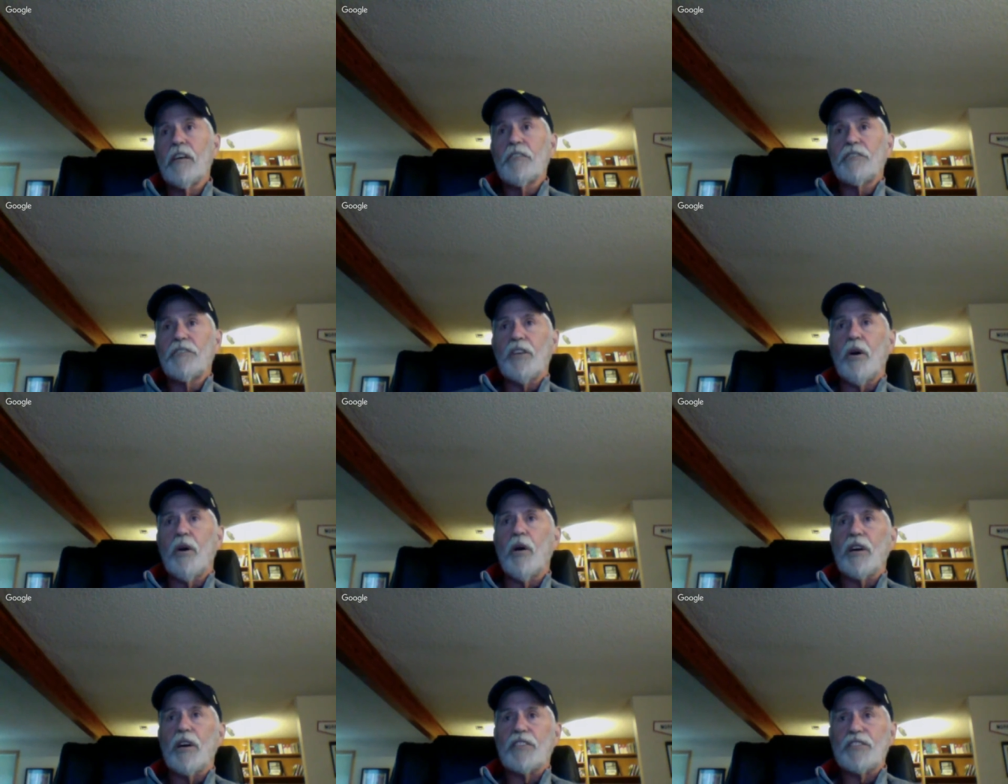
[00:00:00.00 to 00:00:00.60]

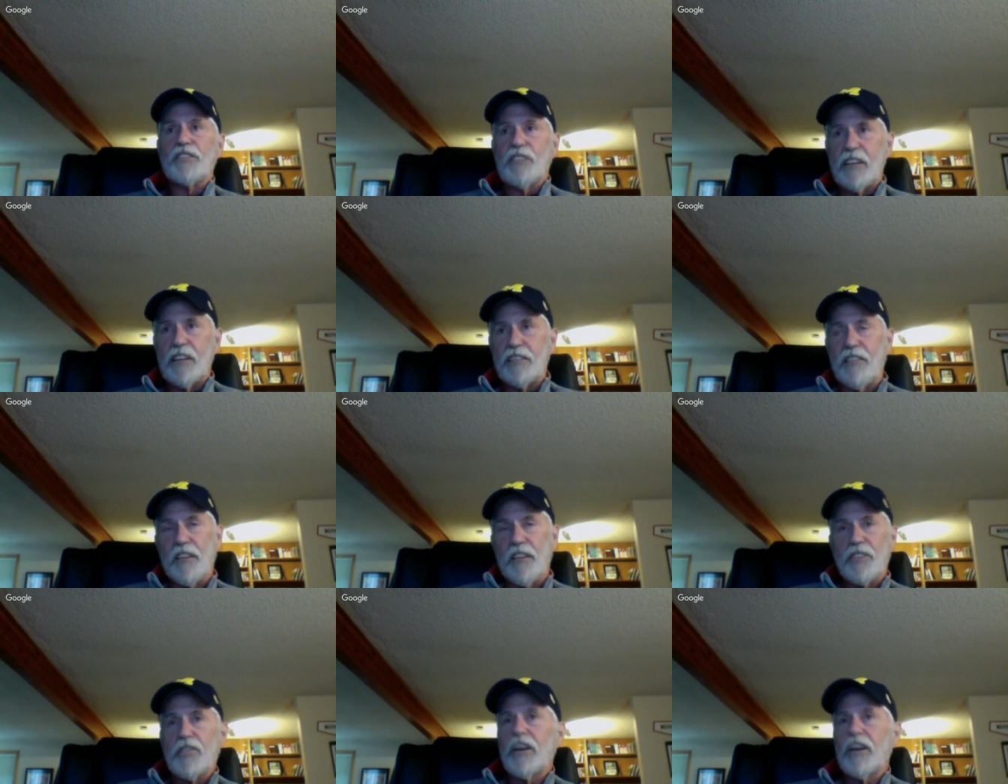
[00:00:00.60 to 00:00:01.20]
So
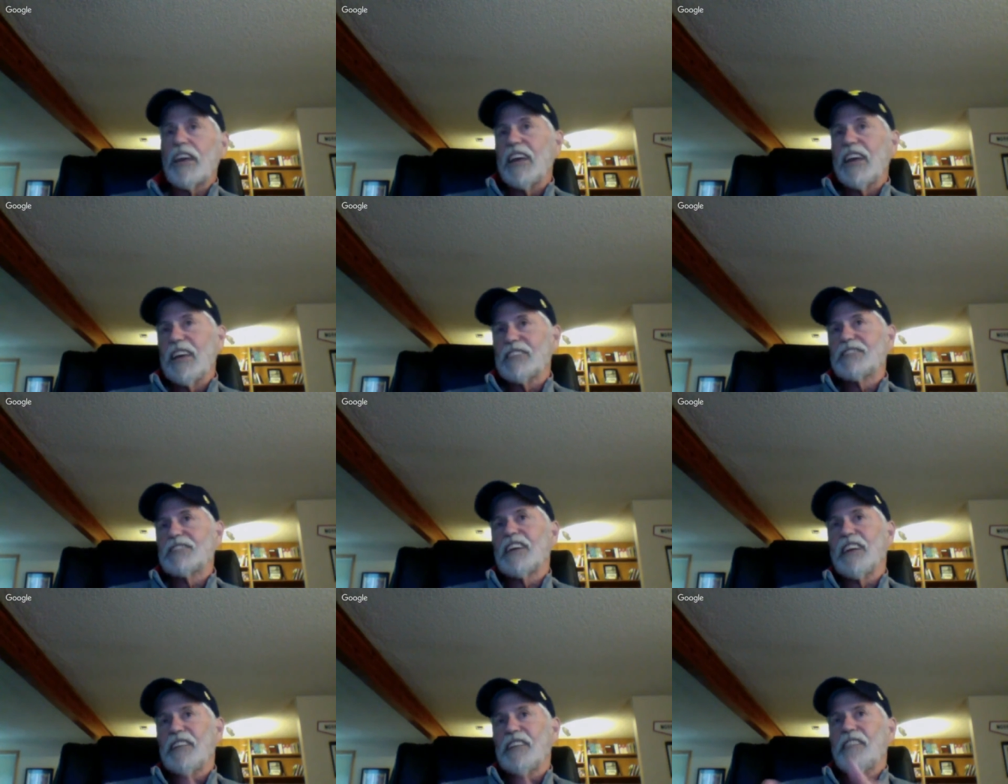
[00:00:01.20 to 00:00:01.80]
the trick
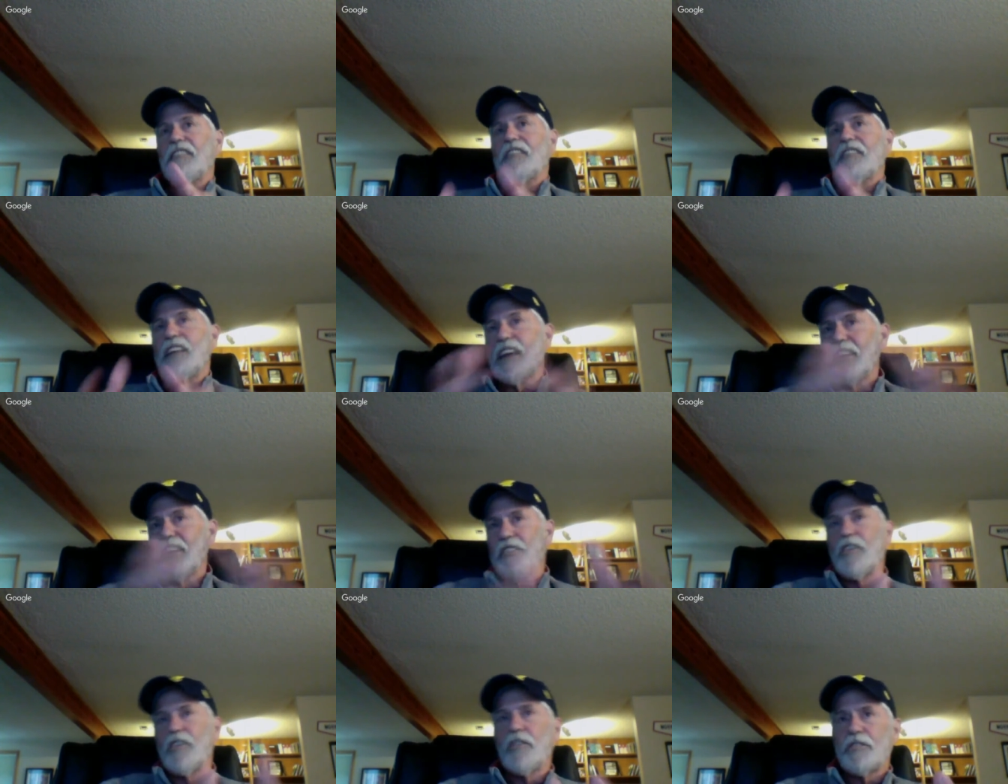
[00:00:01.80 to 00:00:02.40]
is
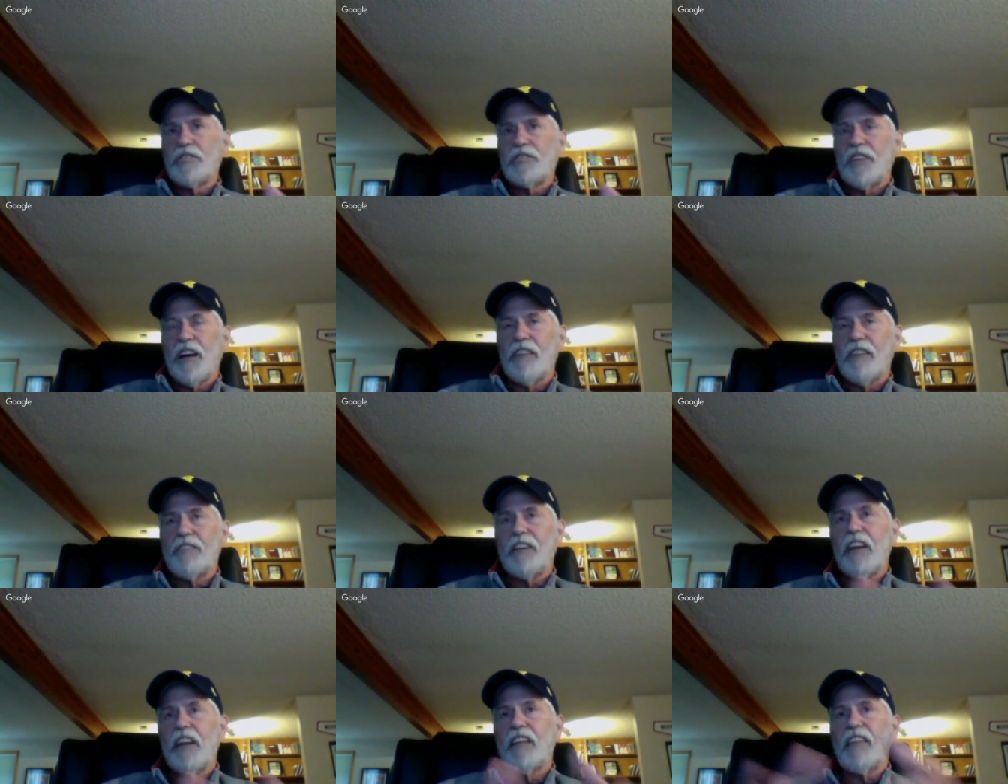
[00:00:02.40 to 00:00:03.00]
getting your
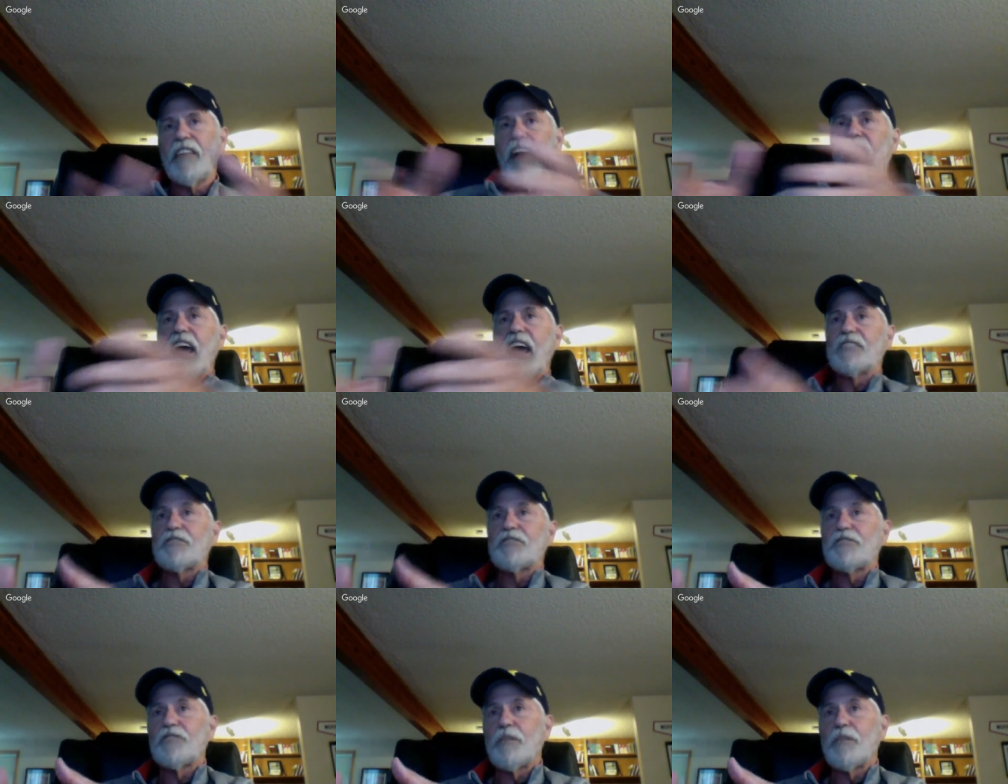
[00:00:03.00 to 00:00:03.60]
stuff into the
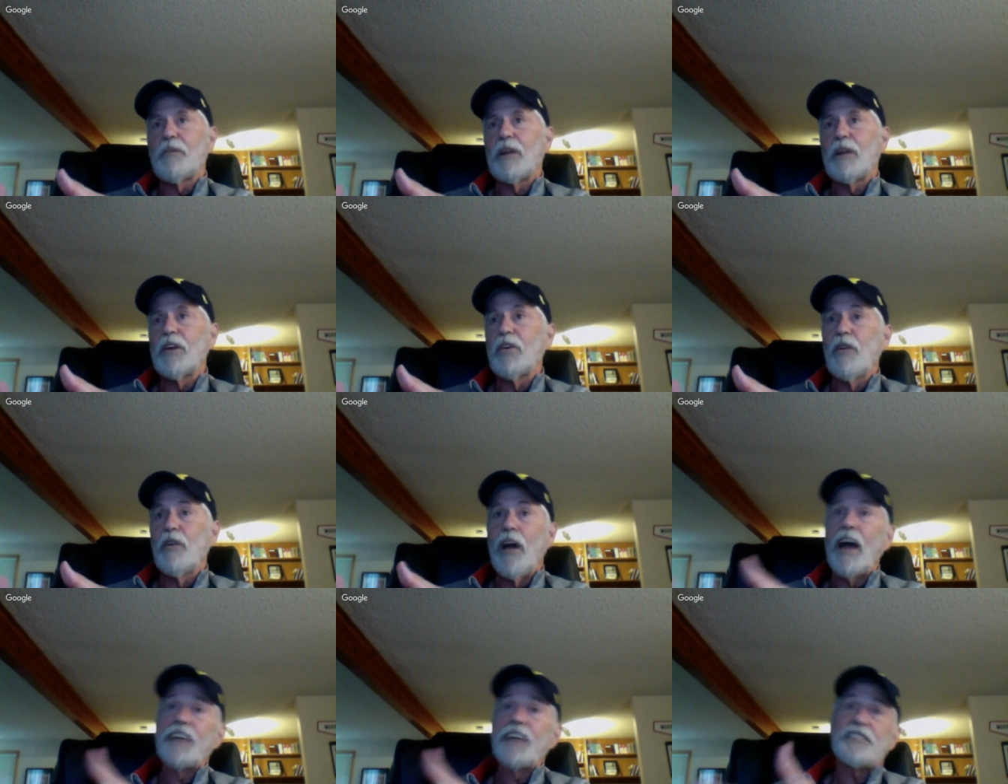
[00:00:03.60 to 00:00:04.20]
hands of somebody
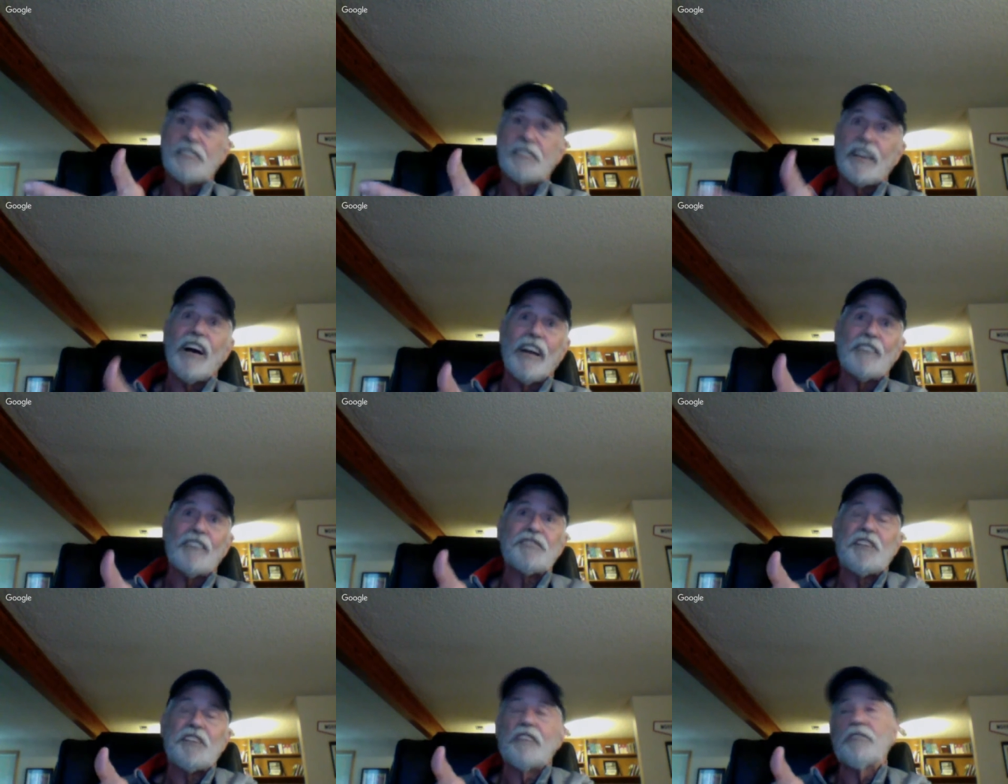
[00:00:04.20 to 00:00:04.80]
who likes the
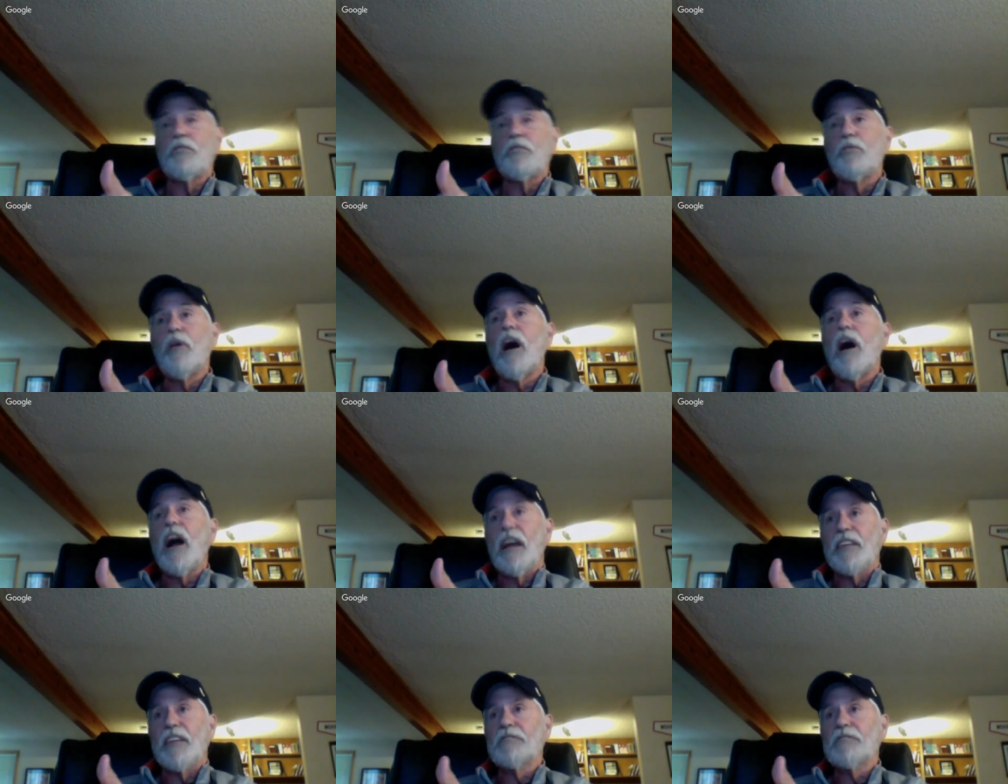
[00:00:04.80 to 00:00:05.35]
kind of stuff you write.